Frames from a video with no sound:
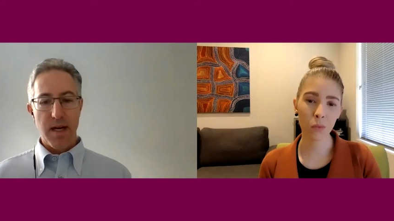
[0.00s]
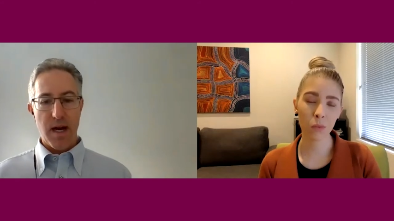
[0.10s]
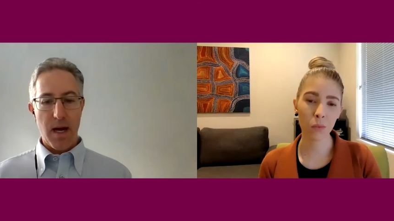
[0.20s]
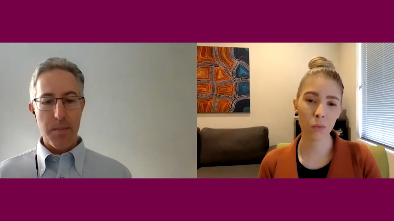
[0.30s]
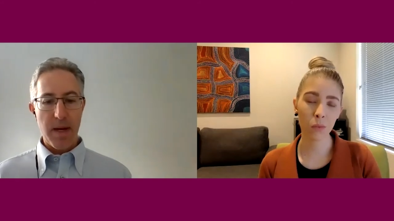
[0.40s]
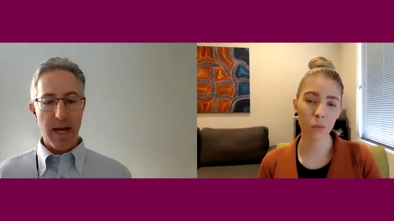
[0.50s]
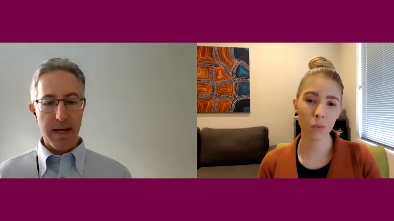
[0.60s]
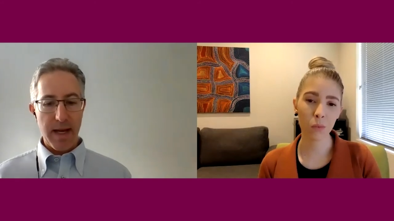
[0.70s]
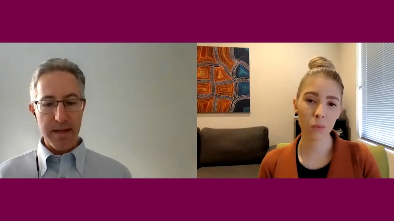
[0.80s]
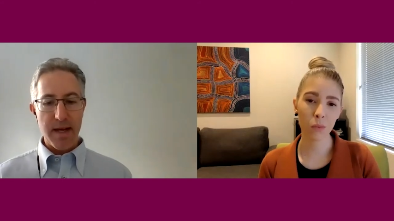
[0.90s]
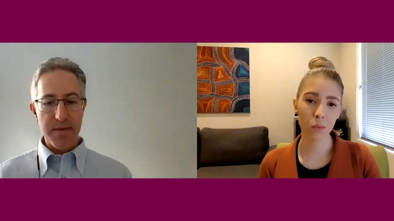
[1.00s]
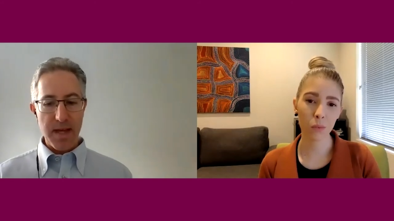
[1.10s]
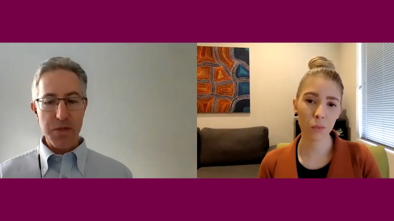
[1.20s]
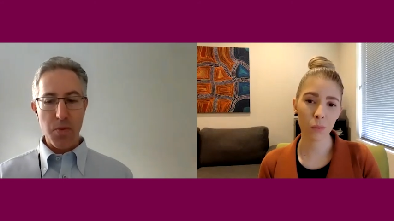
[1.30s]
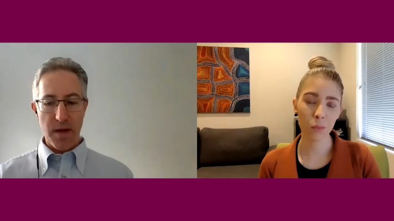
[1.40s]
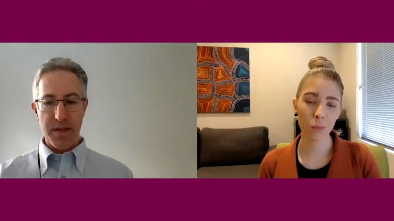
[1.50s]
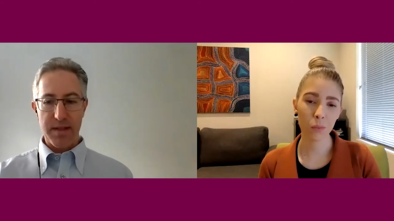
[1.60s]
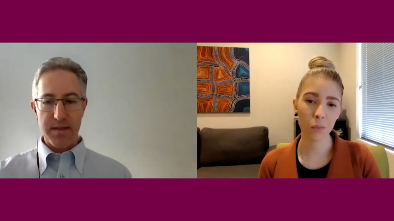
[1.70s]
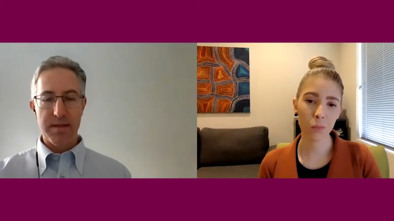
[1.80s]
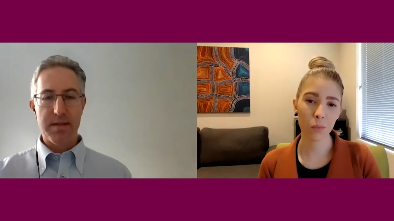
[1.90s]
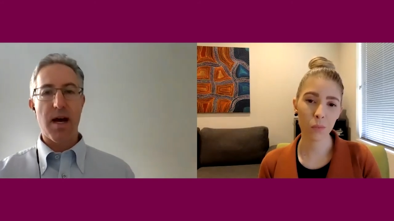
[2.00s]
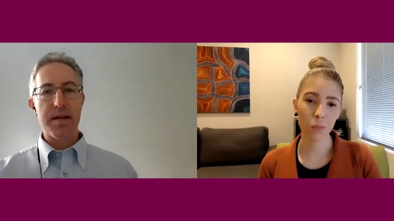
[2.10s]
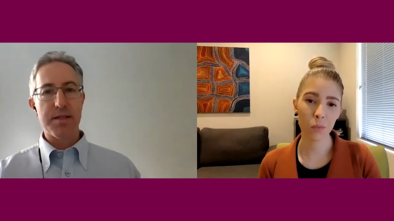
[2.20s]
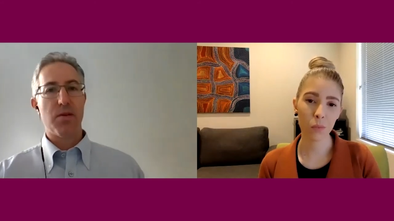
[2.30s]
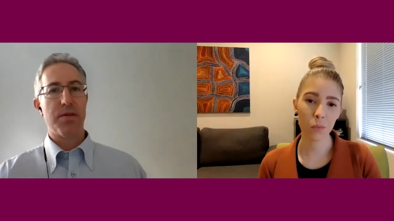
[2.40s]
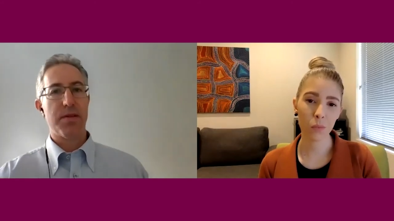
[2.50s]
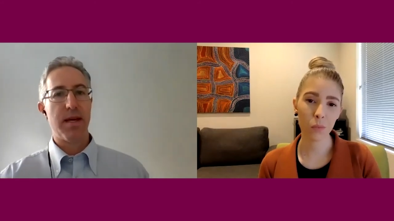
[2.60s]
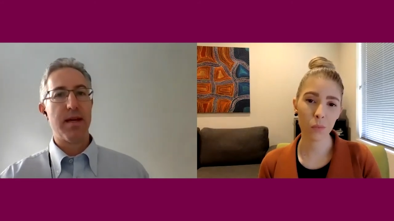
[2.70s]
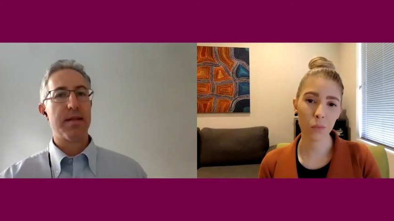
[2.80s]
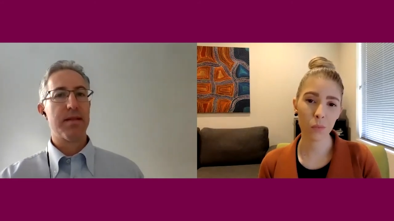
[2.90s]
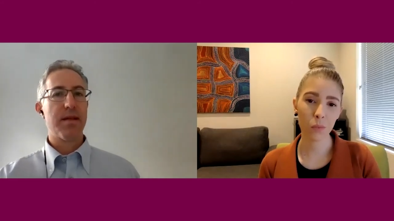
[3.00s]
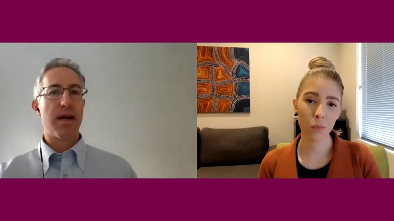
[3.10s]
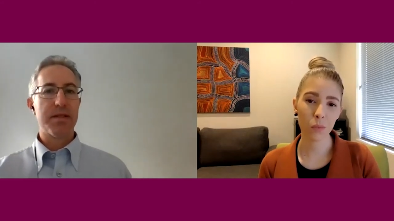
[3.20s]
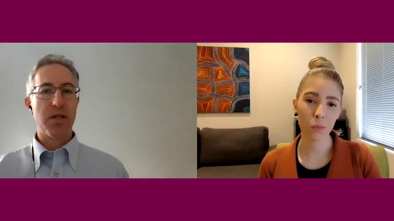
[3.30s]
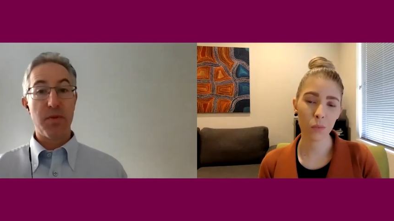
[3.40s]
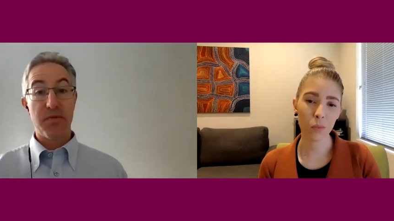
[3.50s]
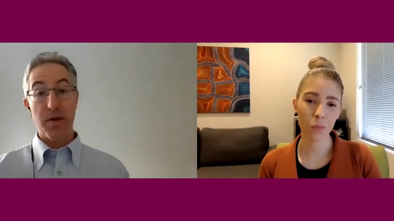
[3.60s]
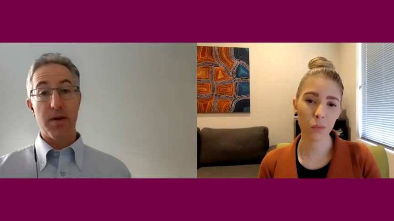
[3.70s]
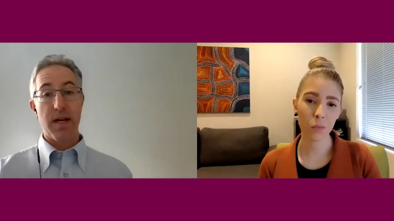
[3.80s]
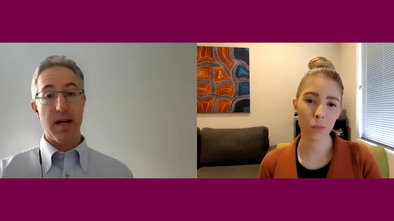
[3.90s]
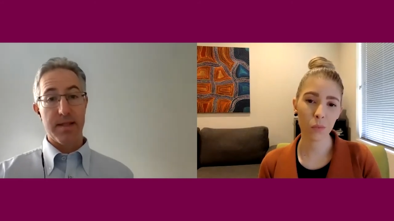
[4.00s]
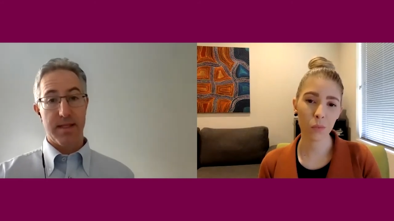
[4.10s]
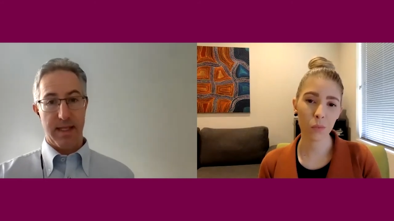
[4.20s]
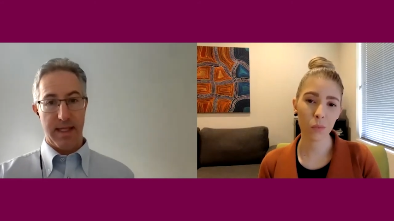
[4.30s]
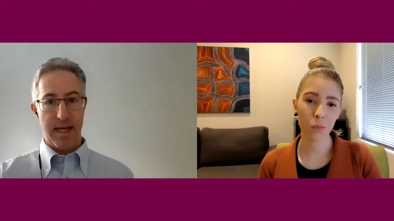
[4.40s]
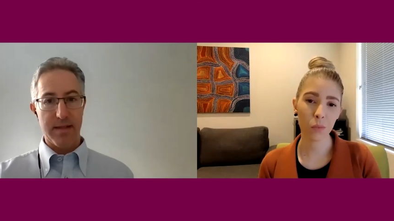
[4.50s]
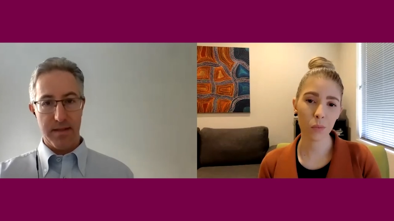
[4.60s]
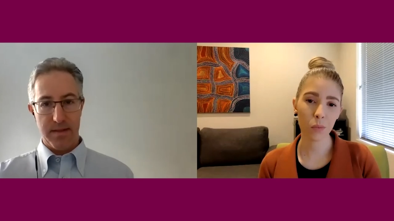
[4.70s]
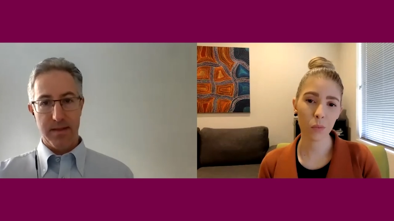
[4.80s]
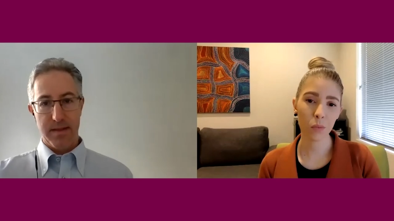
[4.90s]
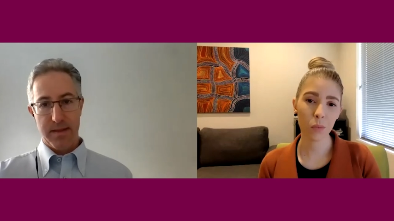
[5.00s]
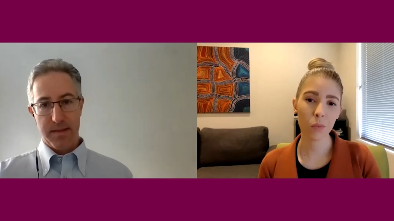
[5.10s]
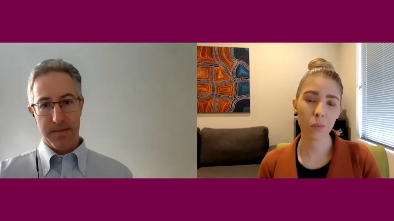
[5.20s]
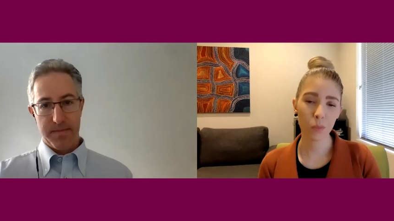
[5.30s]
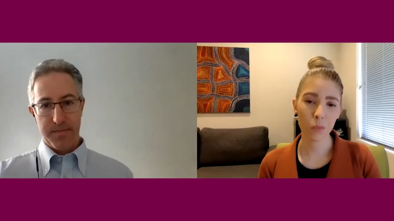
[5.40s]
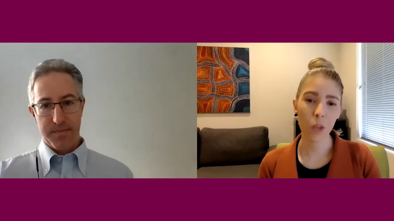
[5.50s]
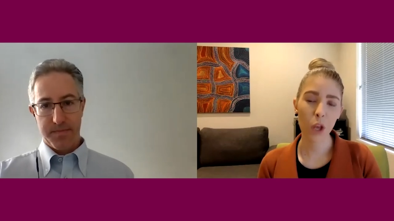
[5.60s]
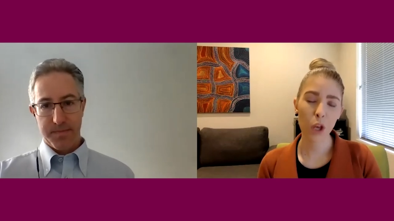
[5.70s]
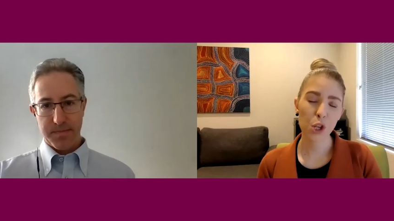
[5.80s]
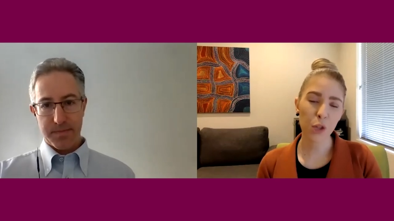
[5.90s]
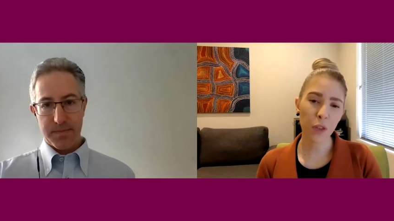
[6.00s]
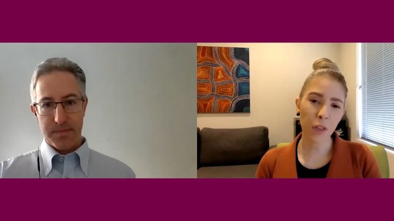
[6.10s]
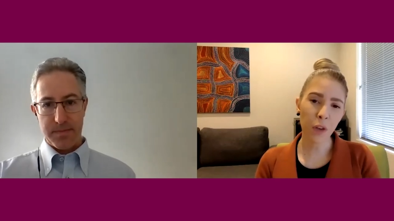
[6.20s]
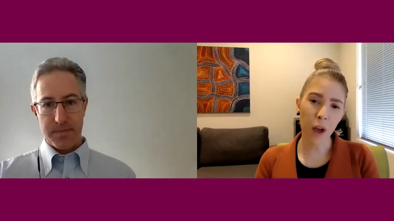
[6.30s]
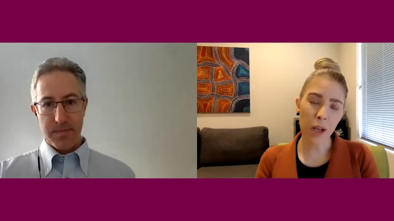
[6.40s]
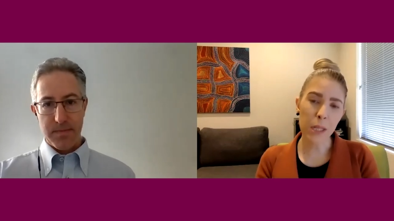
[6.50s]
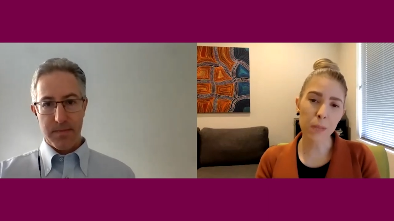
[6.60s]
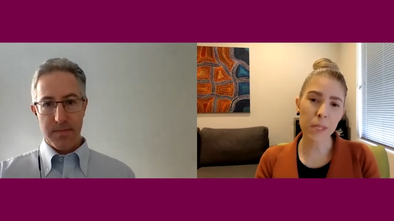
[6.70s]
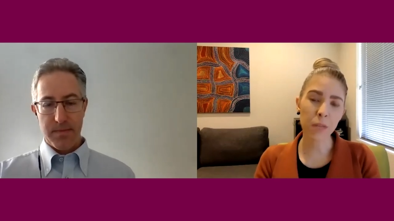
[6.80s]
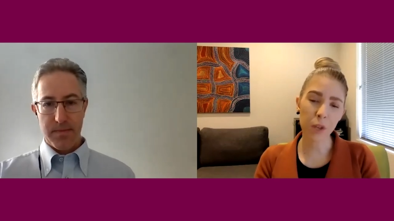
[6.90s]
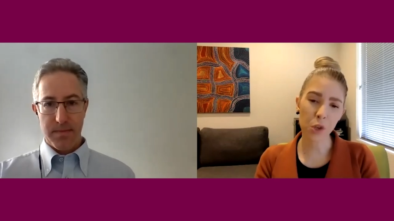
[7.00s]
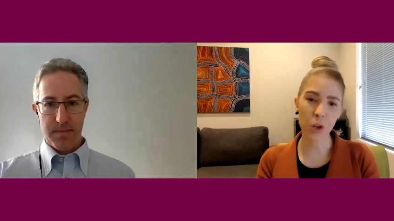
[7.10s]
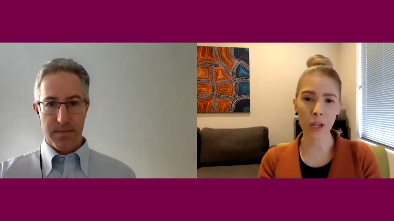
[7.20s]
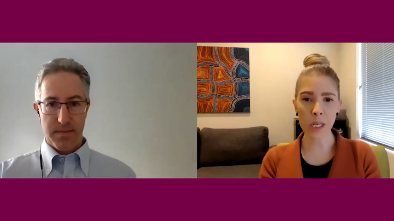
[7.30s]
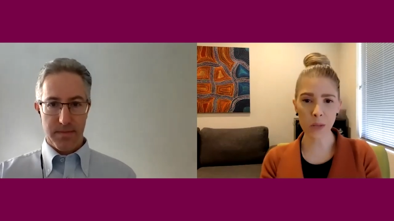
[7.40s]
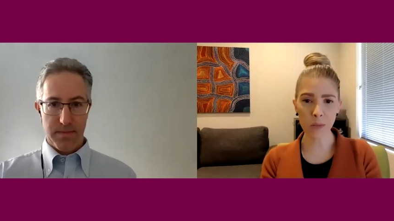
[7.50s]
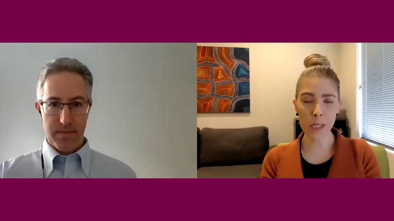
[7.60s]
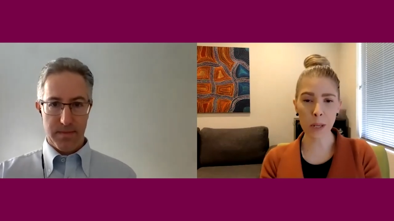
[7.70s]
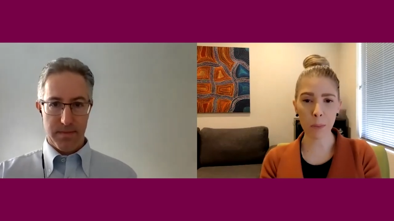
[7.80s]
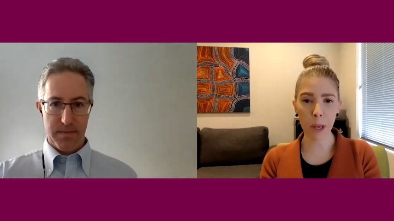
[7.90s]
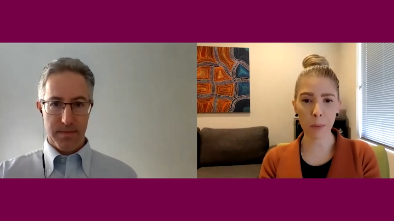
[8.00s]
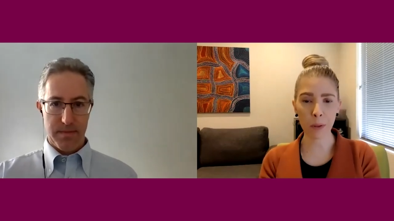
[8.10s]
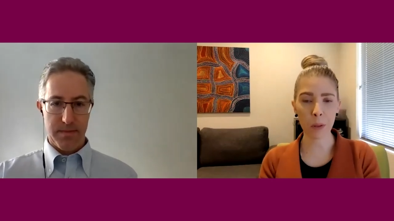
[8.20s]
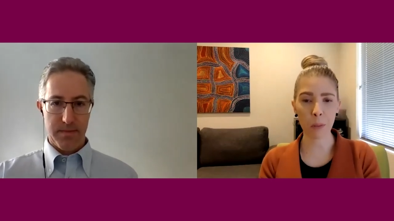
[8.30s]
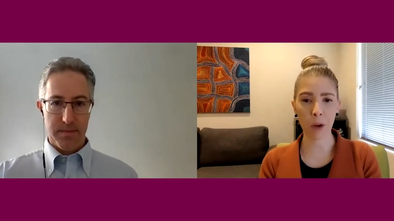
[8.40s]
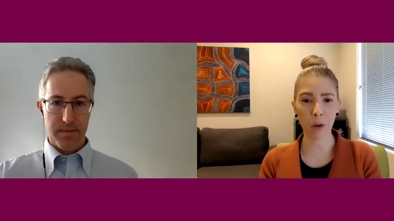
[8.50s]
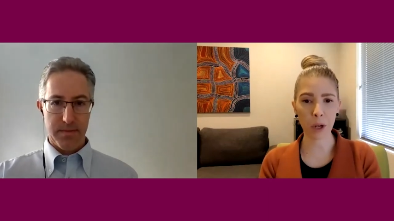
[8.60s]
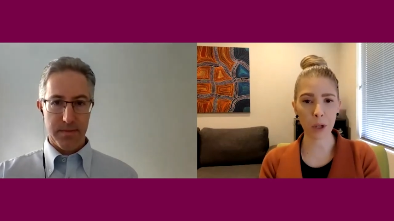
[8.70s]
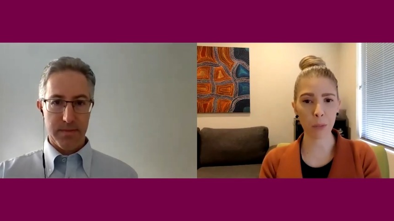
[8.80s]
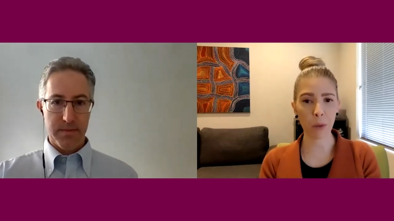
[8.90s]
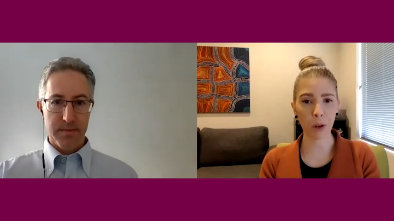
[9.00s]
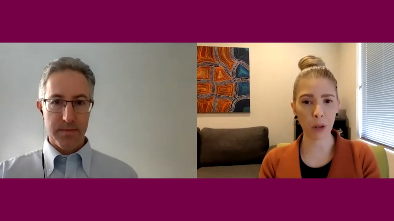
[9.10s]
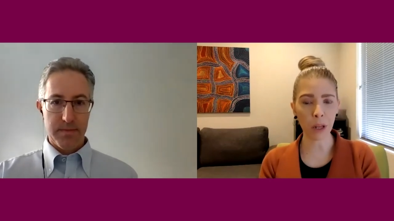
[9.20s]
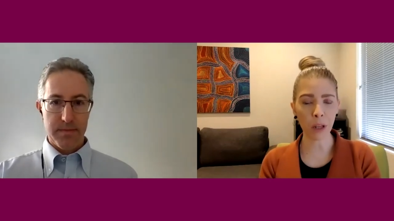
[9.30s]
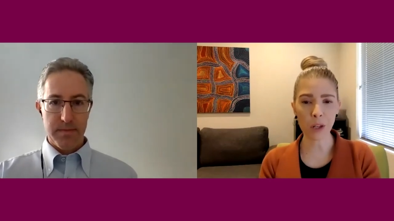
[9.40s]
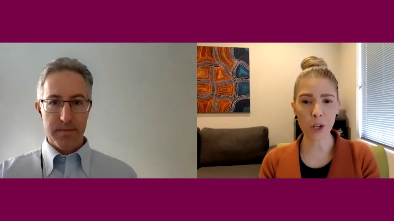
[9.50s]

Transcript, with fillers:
Speaker 1: Mm. Um, and, and, and that's why I think the data is not there and the data is going to be very hard to get.
Speaker 2: Do you think there are specific triggers for some people in the migraine community in